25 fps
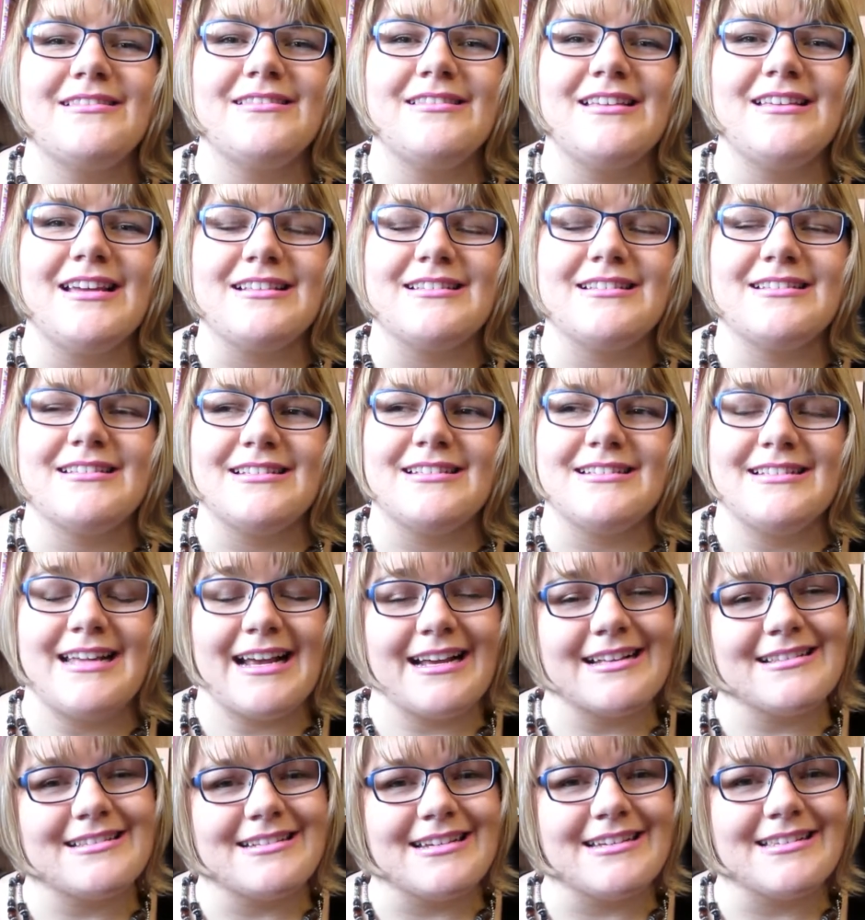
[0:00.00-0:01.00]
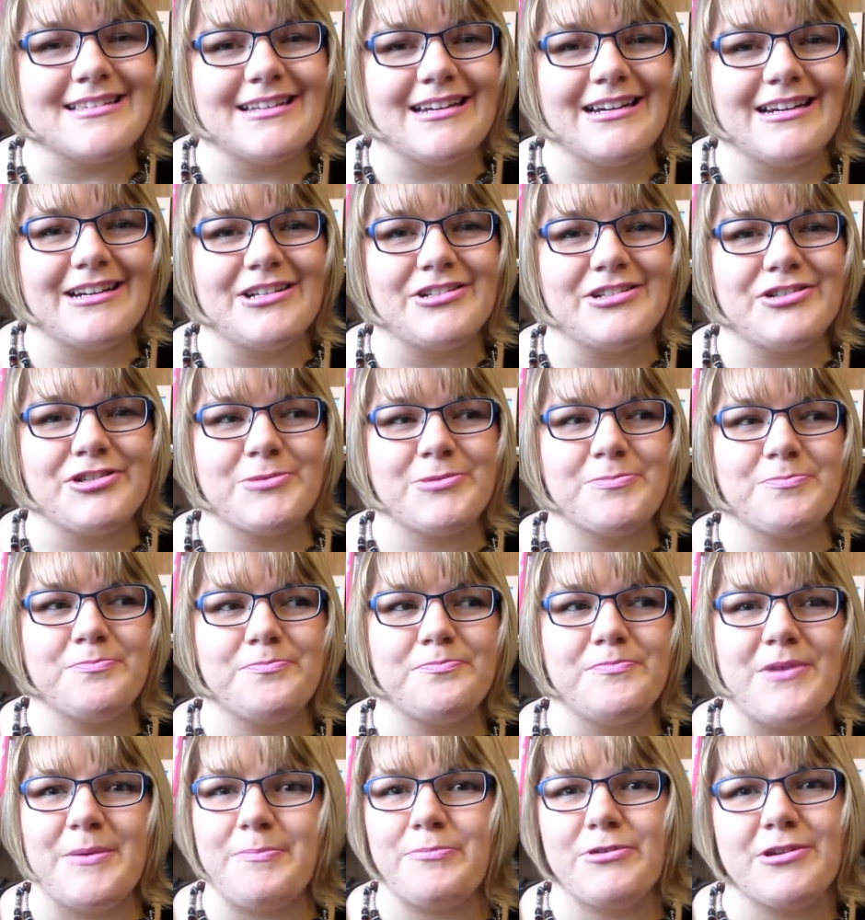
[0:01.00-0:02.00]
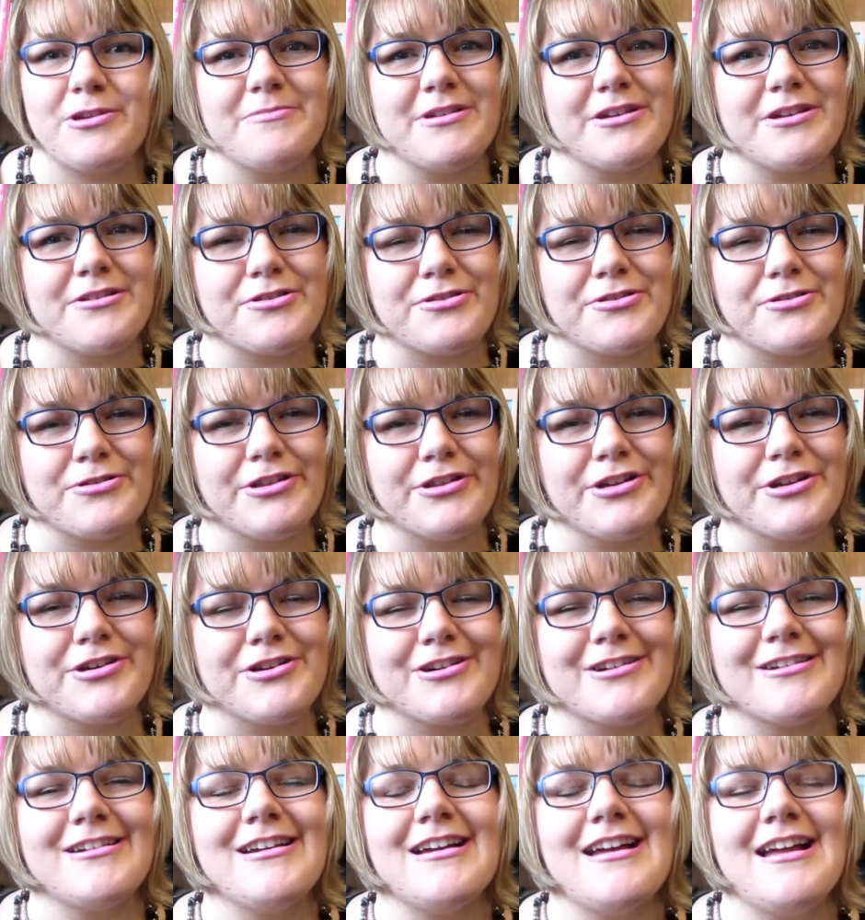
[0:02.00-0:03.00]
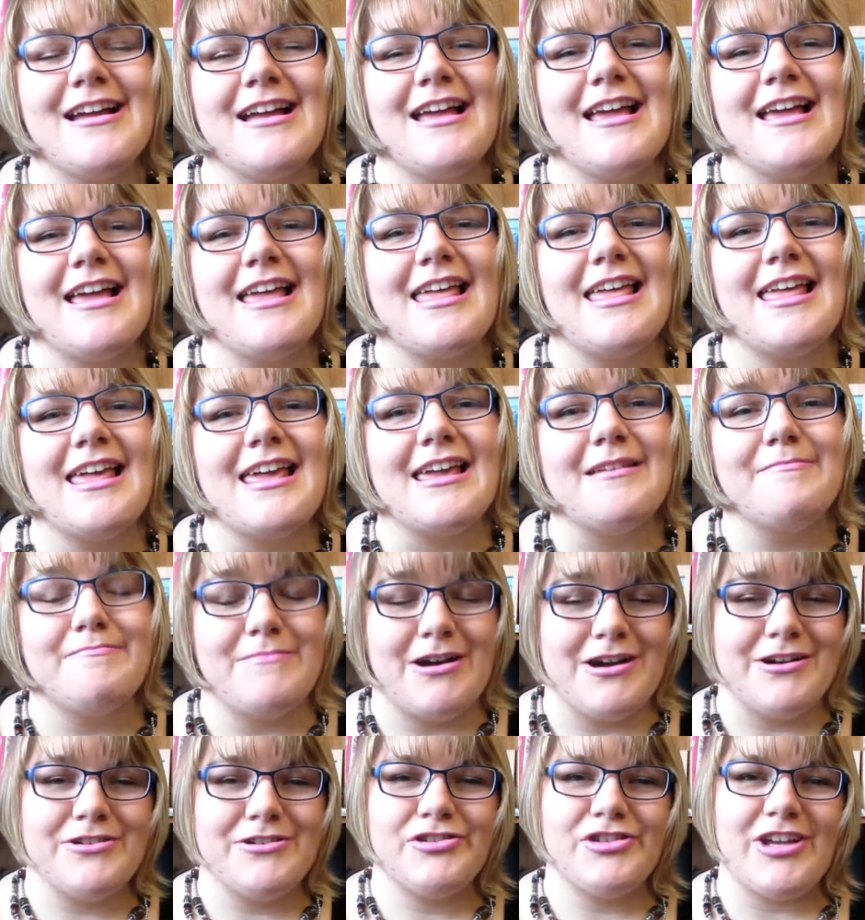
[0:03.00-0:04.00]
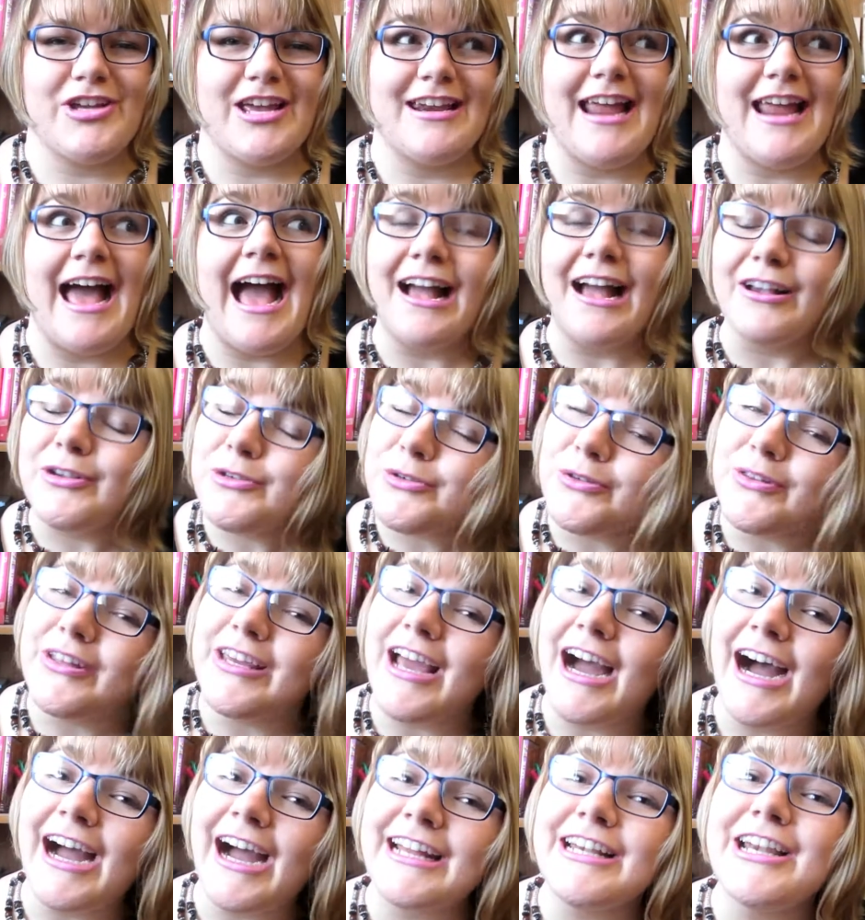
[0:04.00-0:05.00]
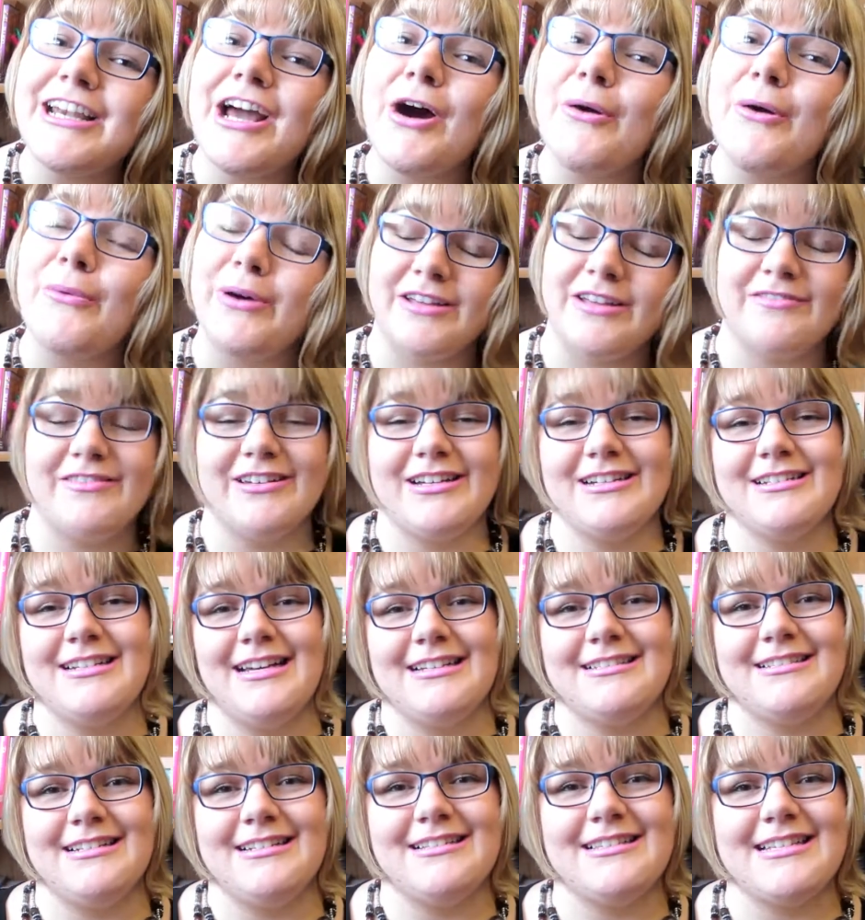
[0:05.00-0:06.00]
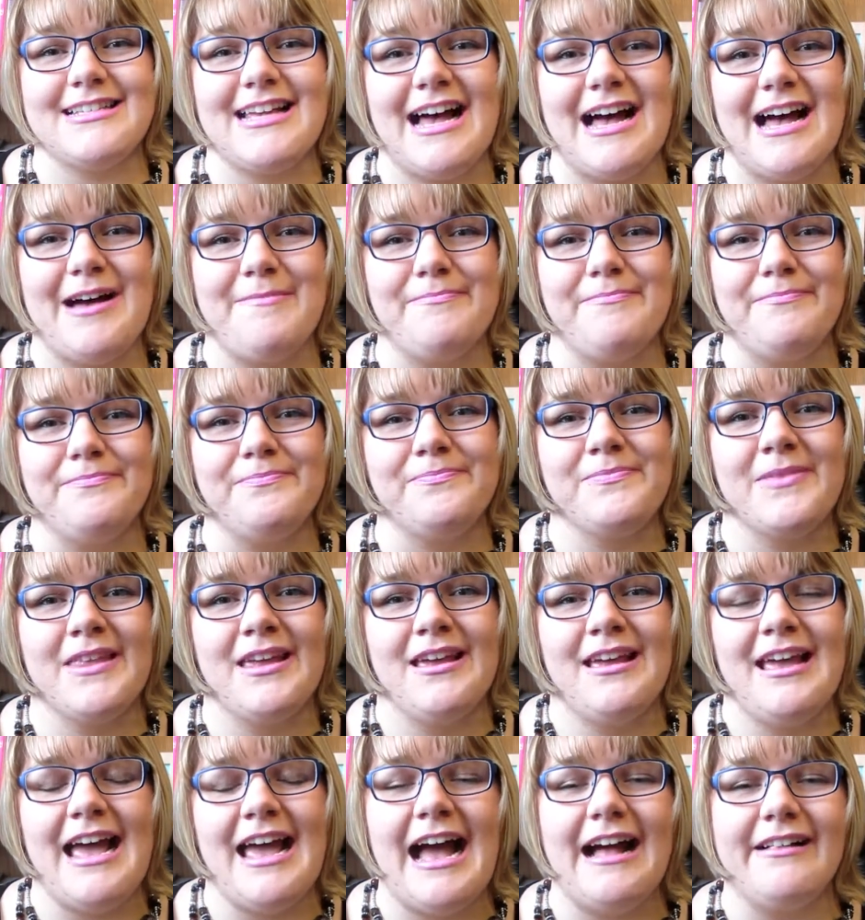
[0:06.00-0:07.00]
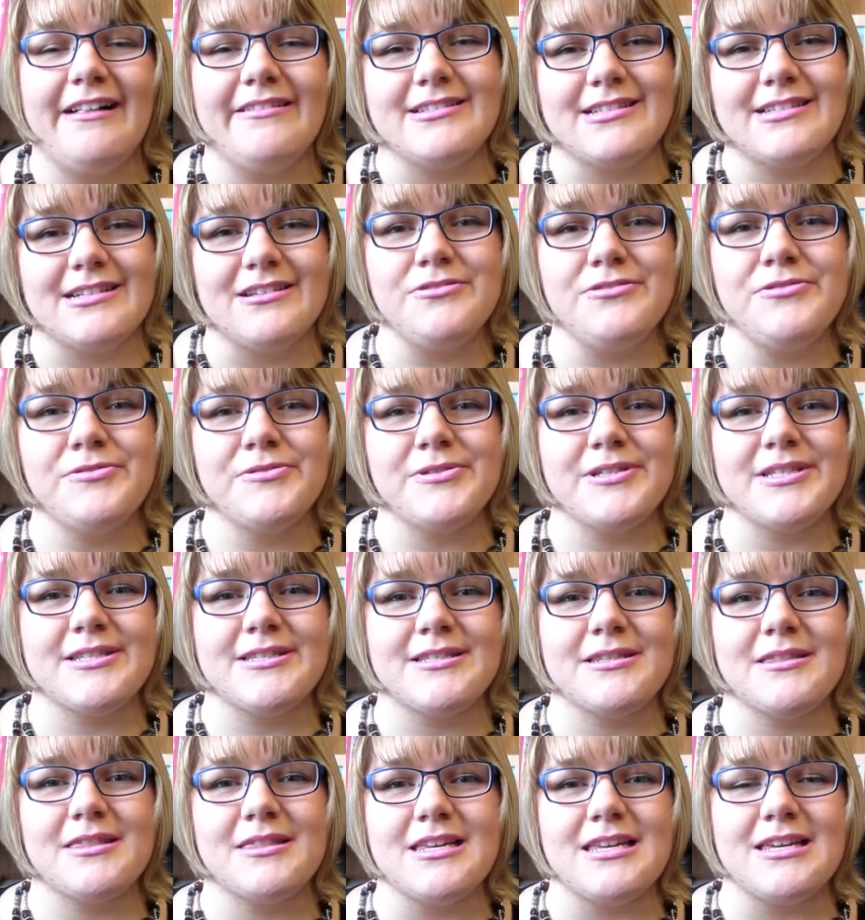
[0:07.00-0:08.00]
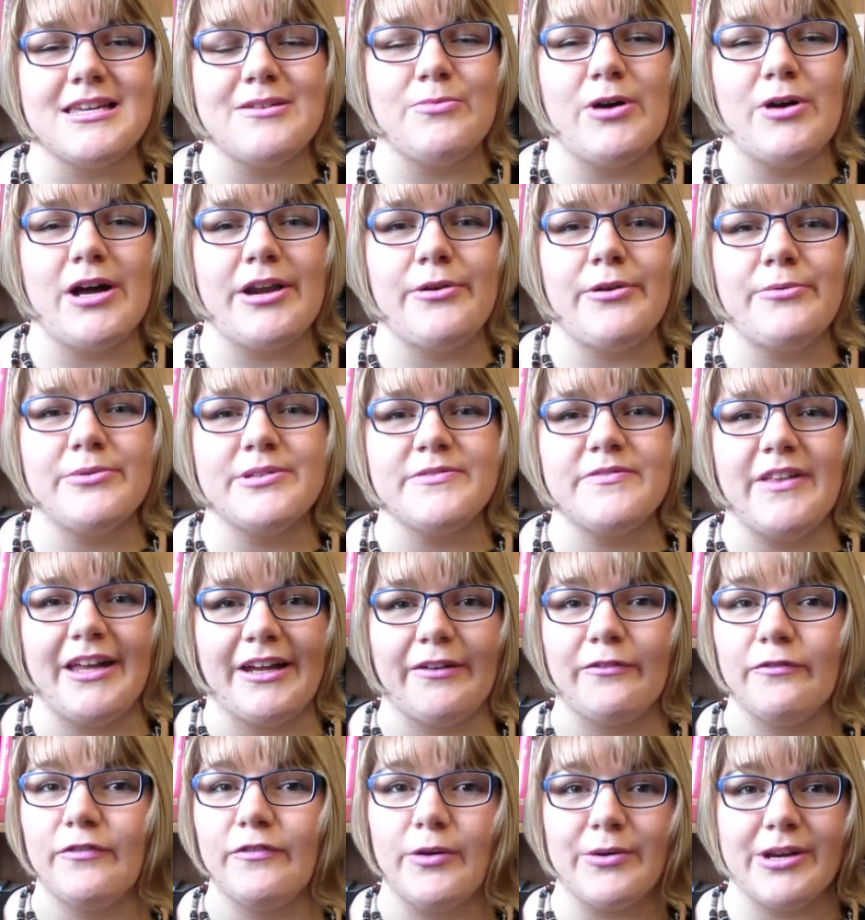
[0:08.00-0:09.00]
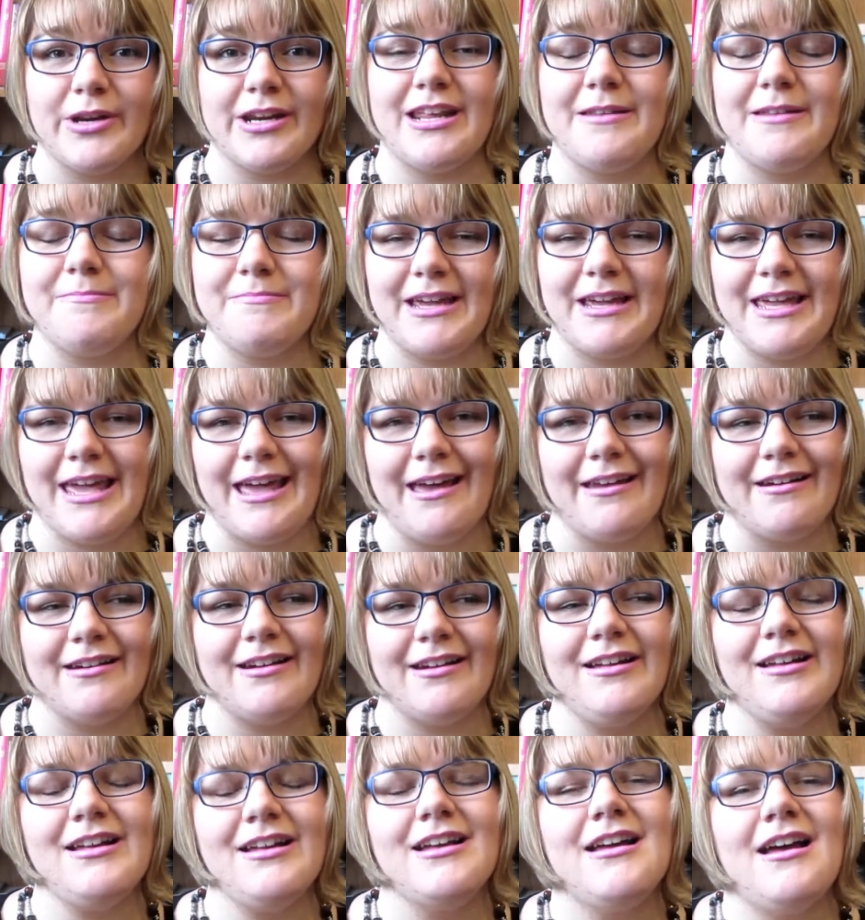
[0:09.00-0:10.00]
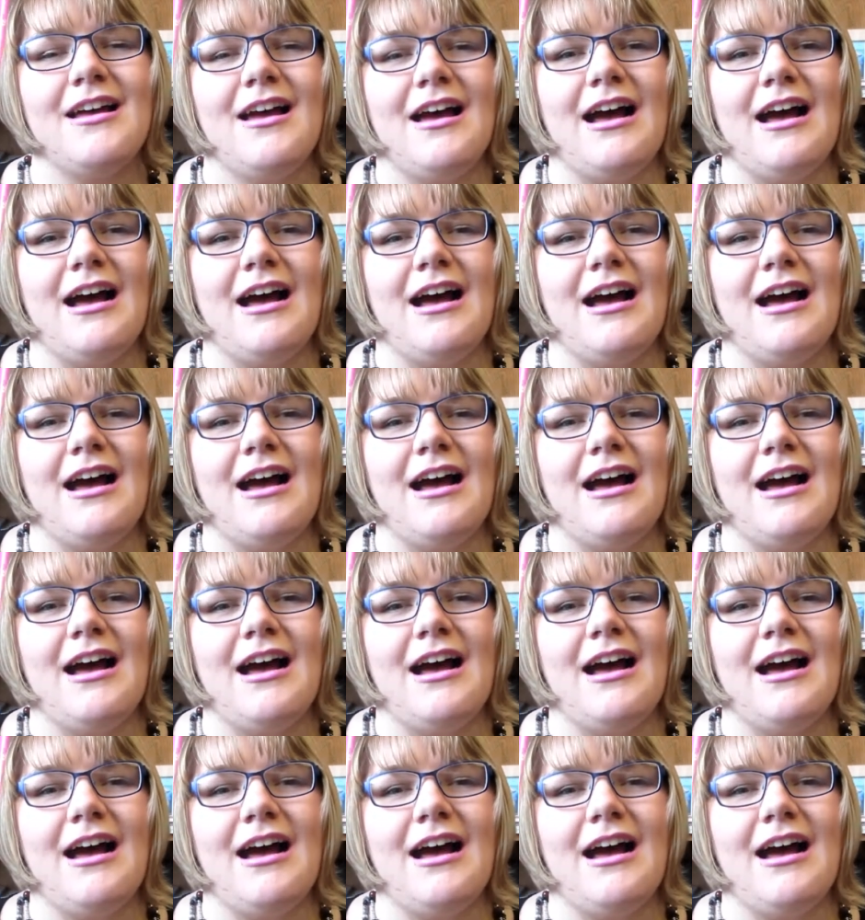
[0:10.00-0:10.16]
It's the 2nd season, and it premiered earlier in March, and actually I know one of the contestants, Allison, who is the one who was like voted in by Canada.